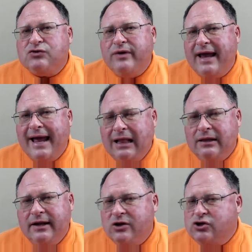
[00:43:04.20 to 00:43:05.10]

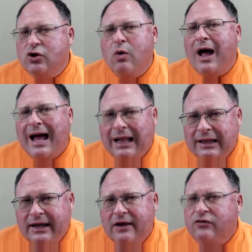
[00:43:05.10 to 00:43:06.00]
reality. There's no
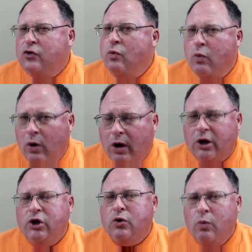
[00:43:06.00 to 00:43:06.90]
holidays. You work. You